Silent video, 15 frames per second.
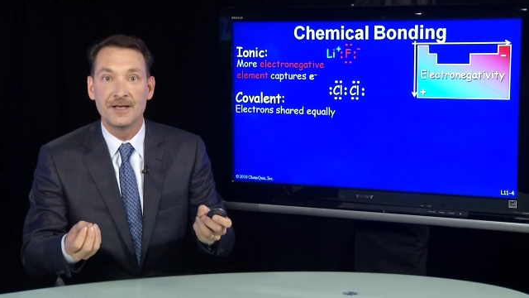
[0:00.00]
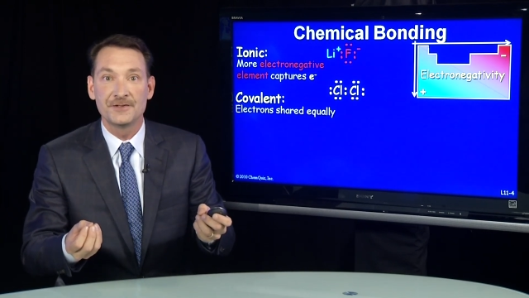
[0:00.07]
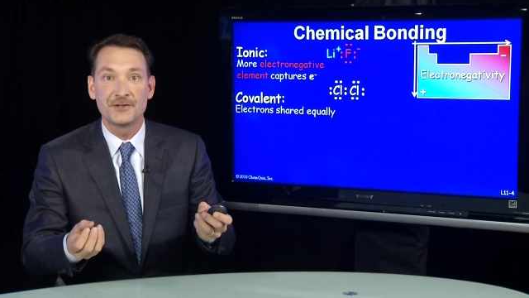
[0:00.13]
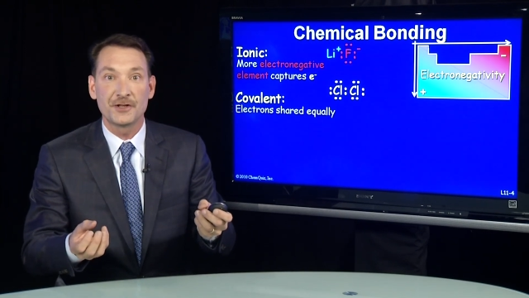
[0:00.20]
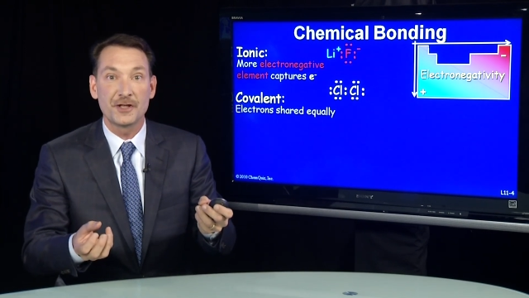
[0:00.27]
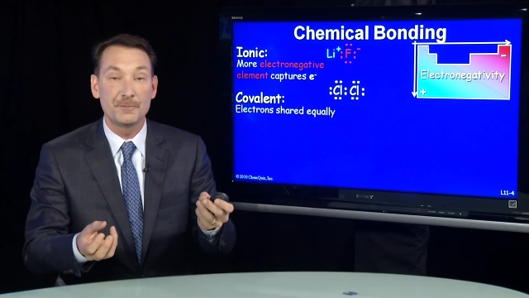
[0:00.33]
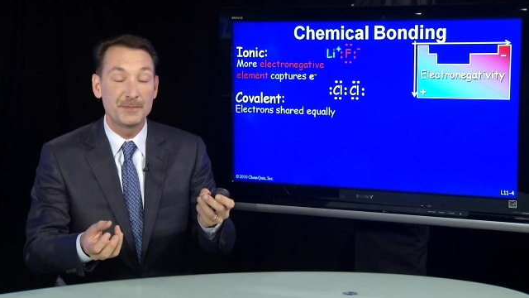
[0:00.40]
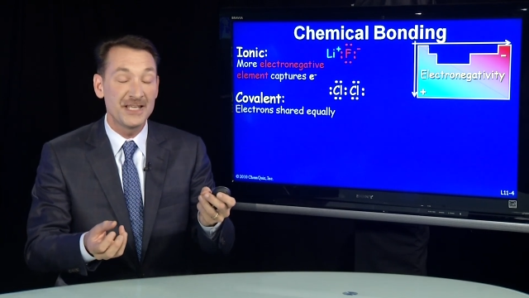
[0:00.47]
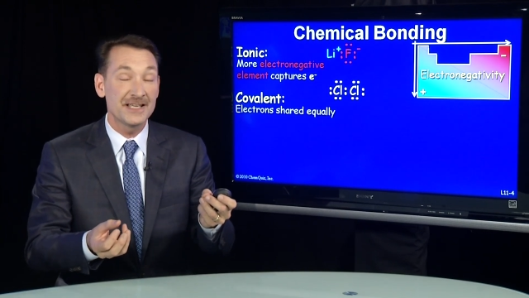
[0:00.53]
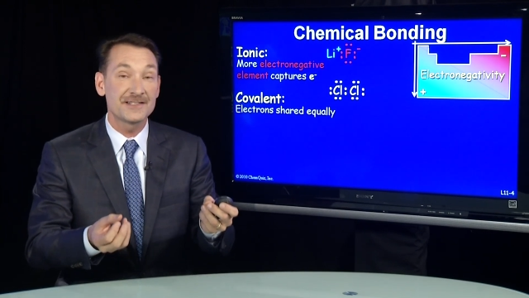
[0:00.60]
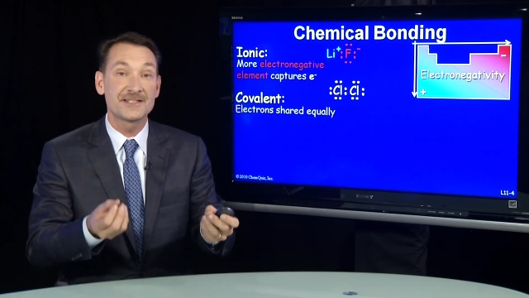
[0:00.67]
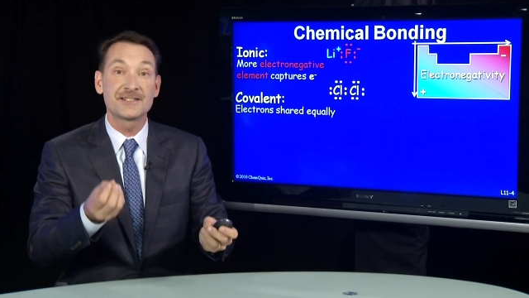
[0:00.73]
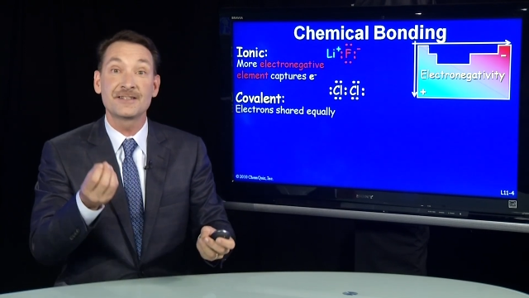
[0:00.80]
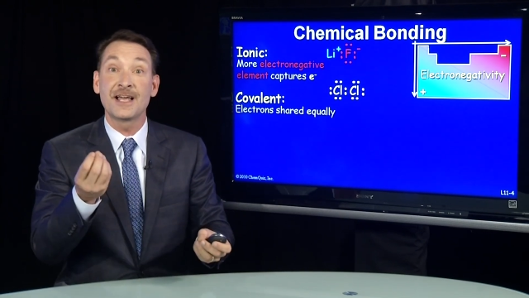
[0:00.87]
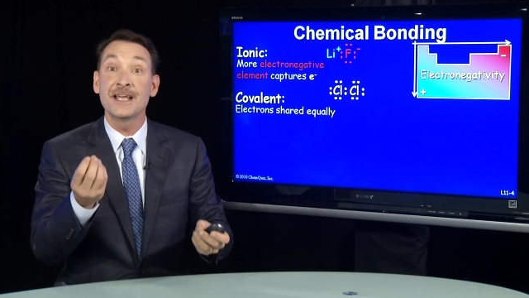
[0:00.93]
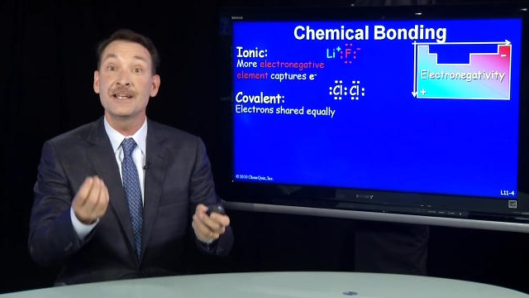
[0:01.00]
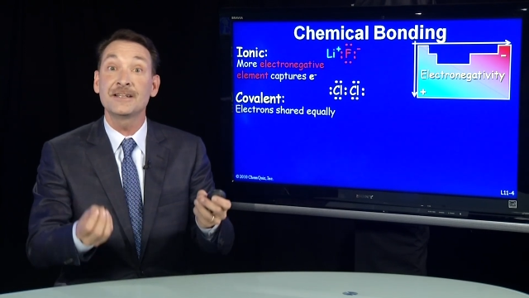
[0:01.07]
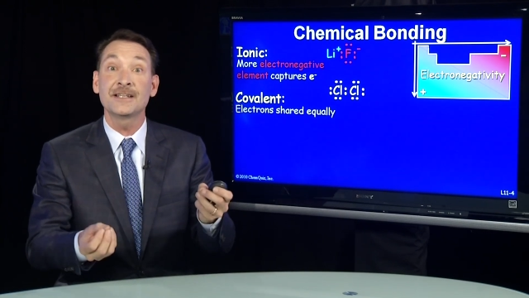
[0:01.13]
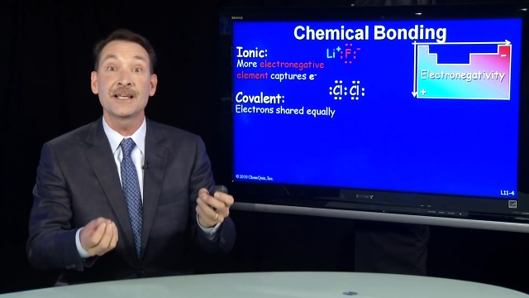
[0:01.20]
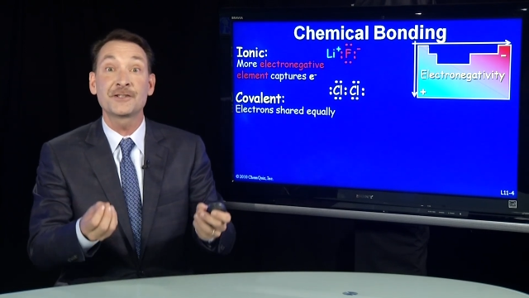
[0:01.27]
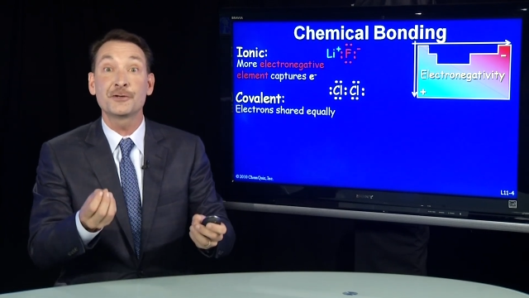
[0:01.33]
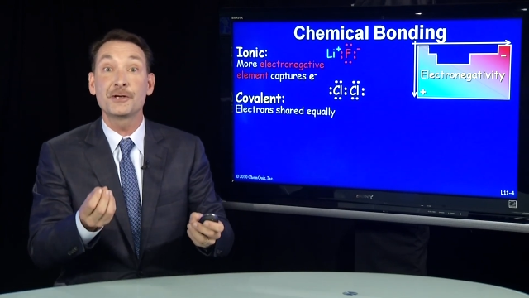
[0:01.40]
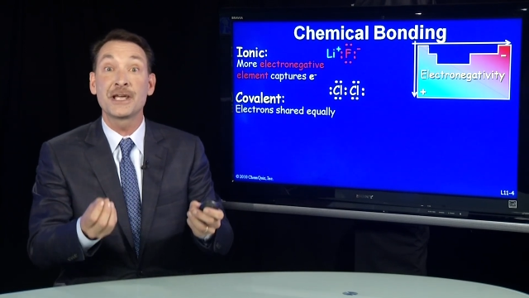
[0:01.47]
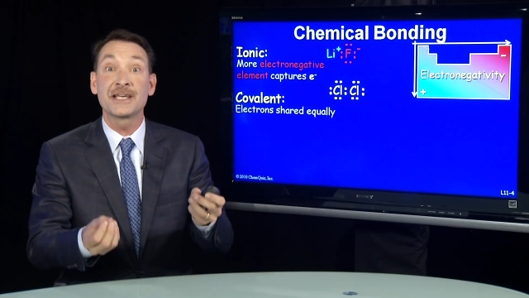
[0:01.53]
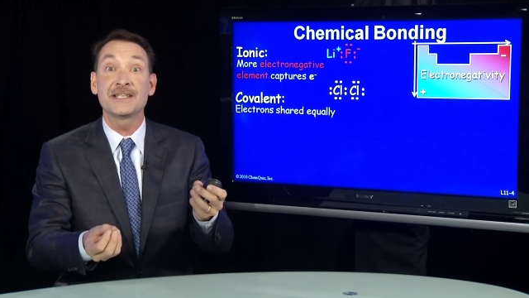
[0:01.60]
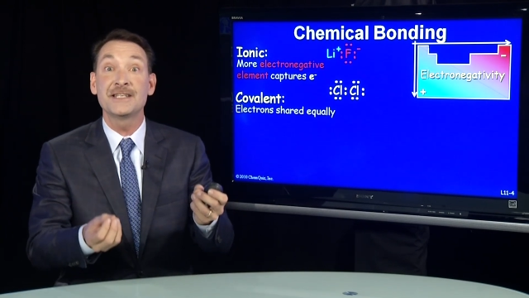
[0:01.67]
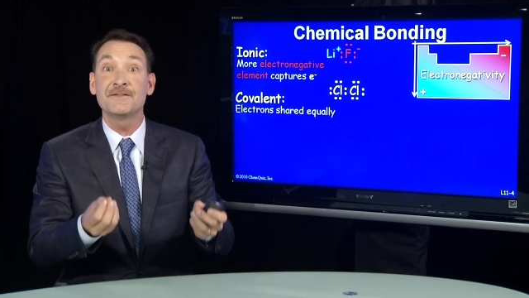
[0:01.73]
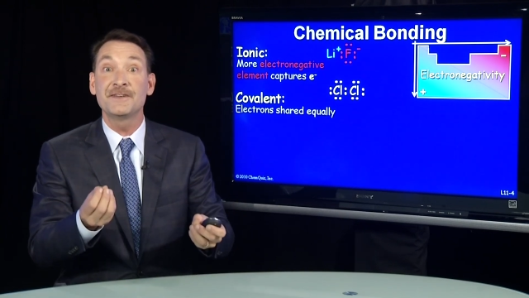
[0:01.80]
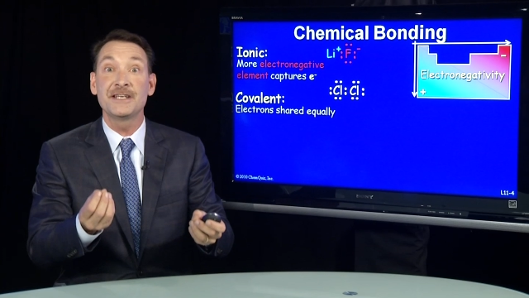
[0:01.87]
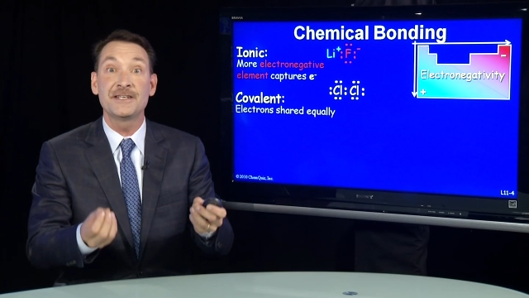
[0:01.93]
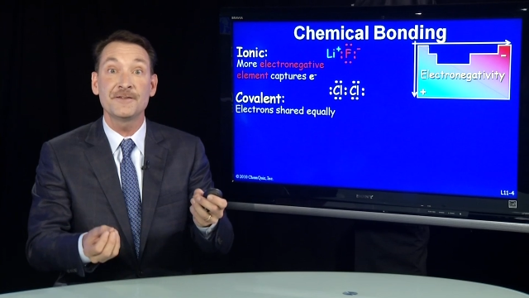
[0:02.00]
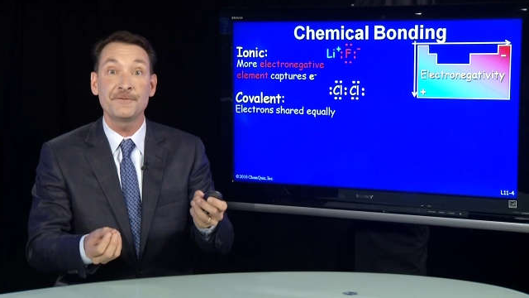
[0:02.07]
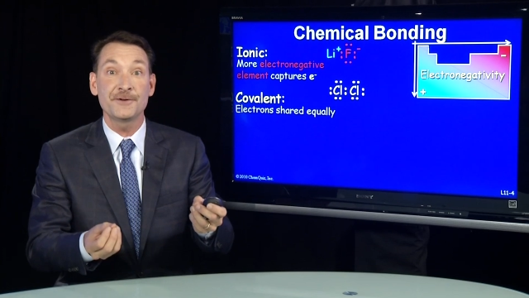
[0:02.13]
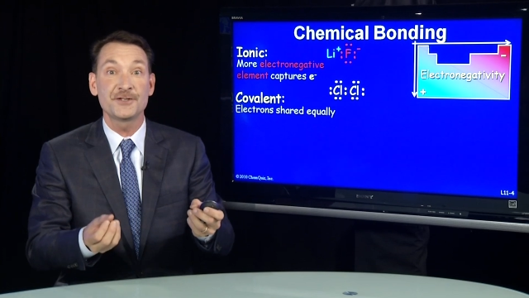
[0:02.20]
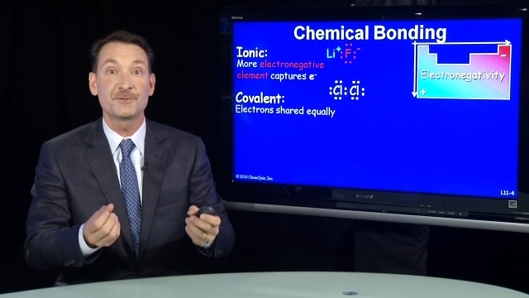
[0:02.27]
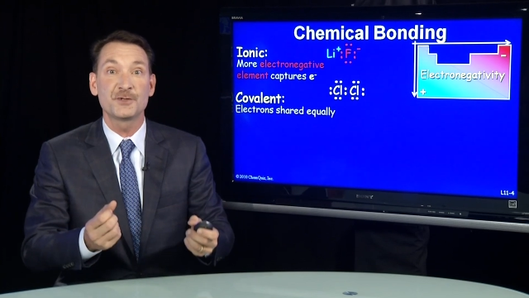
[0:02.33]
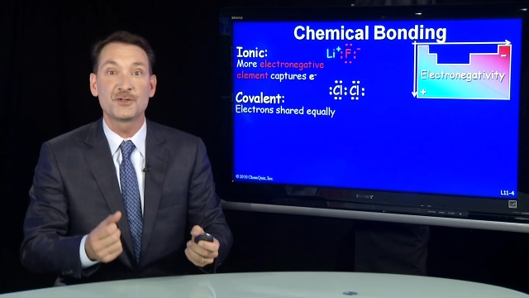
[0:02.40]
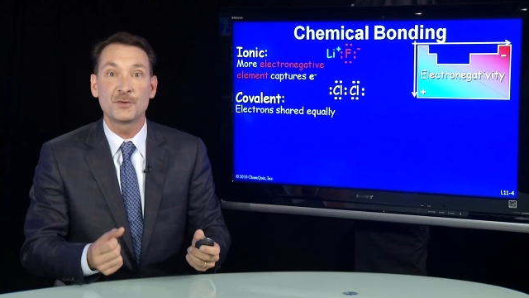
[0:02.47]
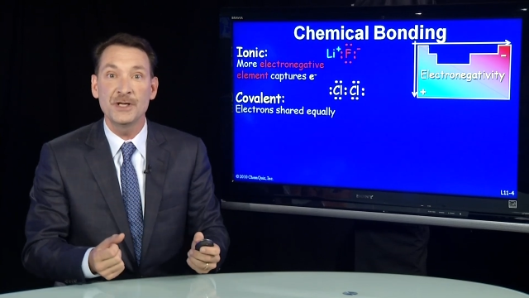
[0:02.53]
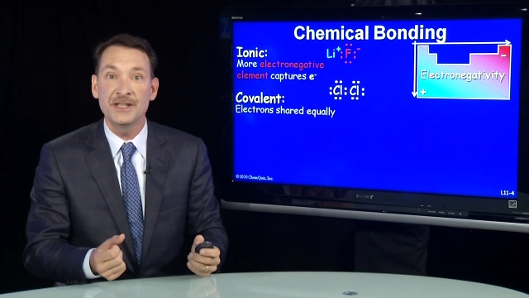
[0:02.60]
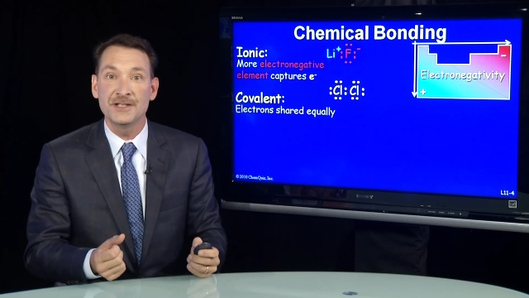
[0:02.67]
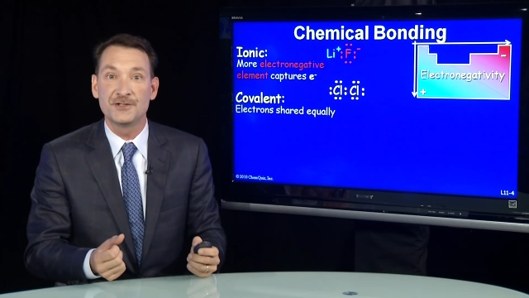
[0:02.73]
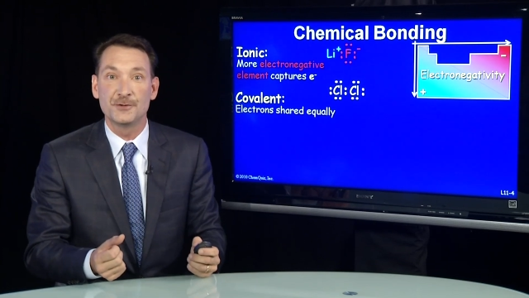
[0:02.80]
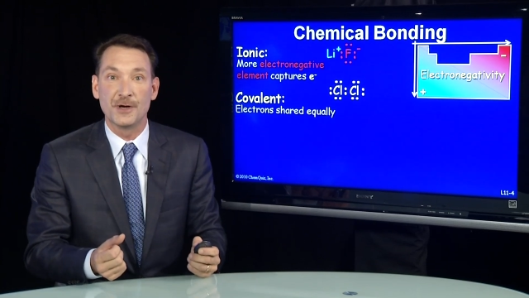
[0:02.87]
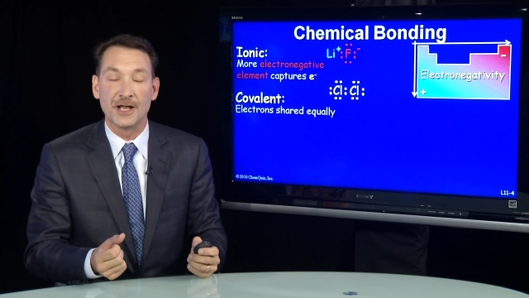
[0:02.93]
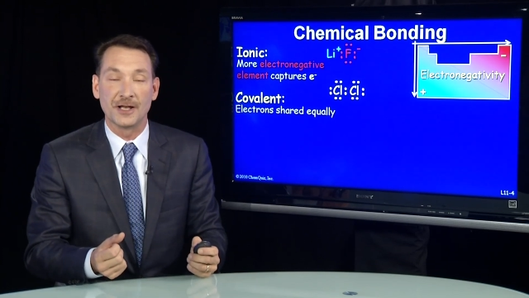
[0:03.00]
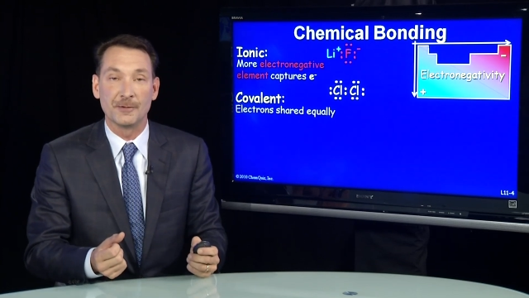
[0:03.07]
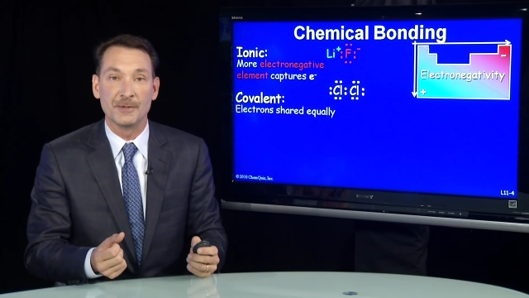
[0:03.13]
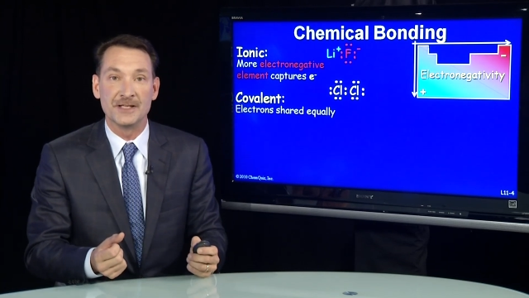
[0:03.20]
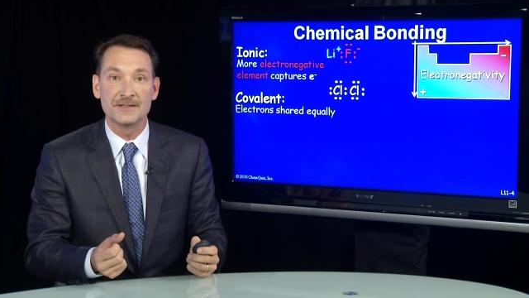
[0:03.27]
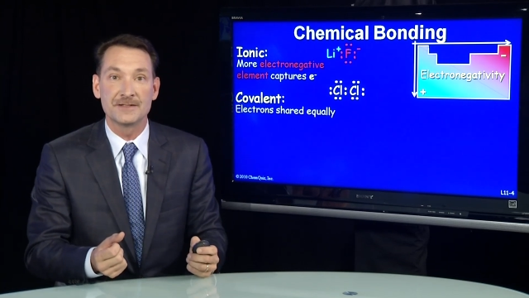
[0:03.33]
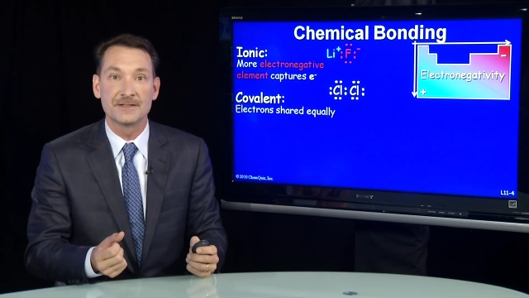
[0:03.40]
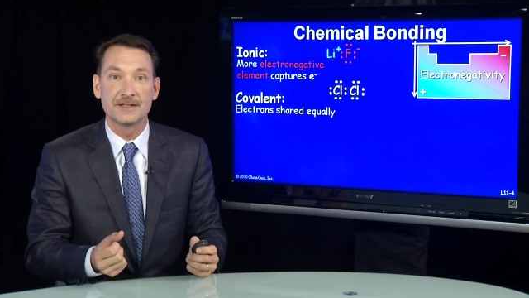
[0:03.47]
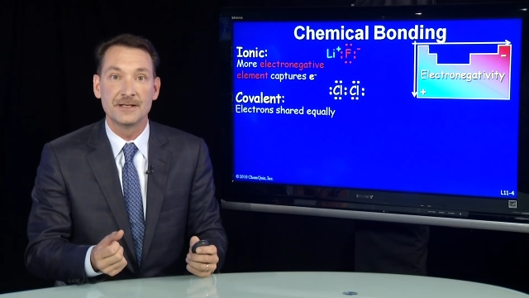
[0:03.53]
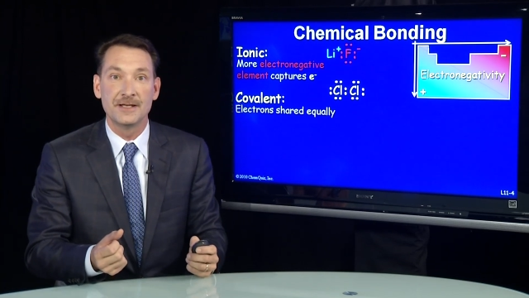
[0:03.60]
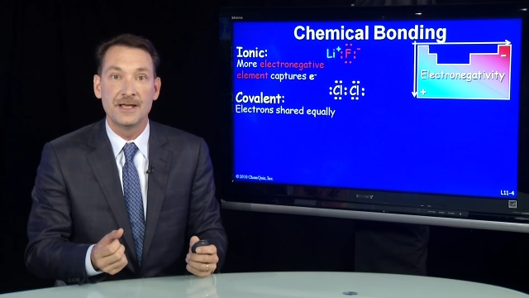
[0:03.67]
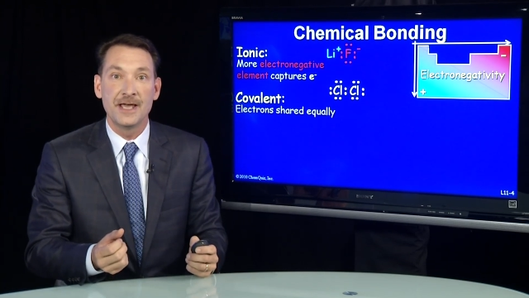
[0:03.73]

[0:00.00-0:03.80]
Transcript: So there'll be a slight electronegativity difference between the two elements,